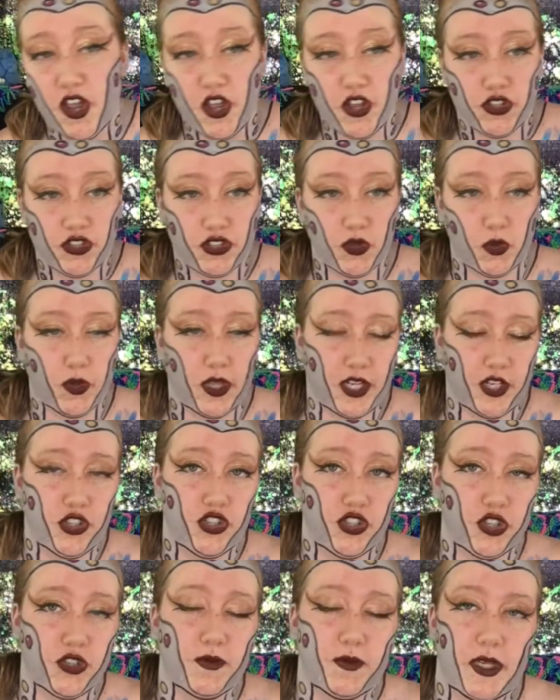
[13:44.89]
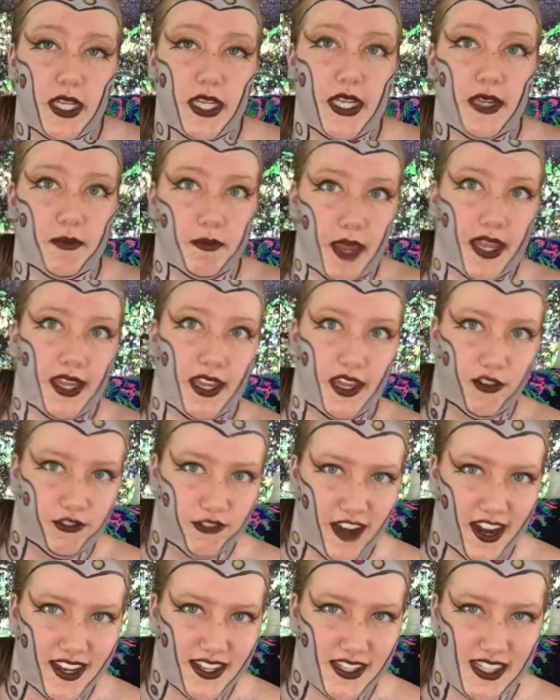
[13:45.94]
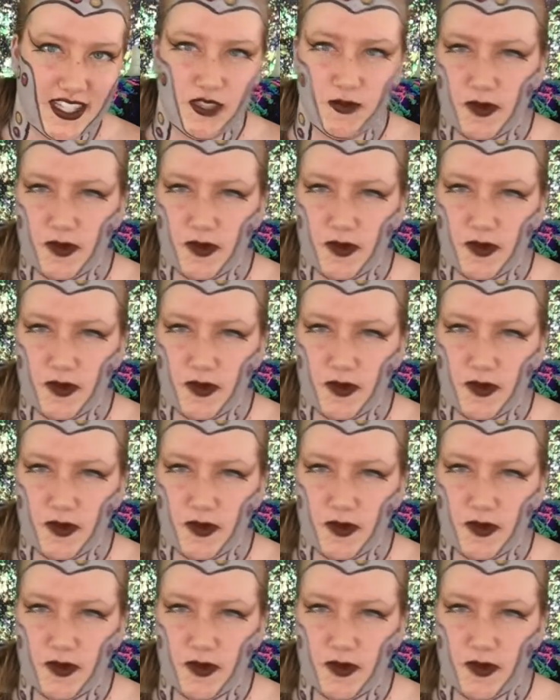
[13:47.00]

so they should be making friends,